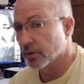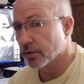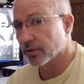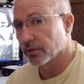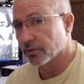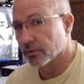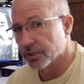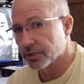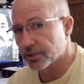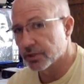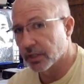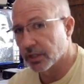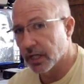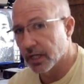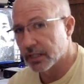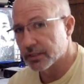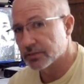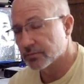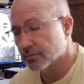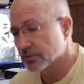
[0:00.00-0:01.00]
One of the Christian
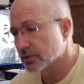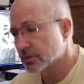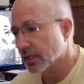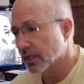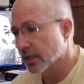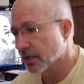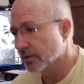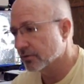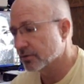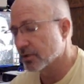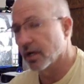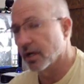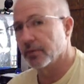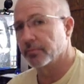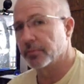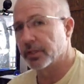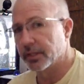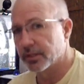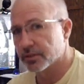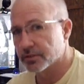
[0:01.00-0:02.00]
guys was there,
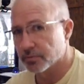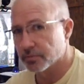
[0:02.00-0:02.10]
talked me into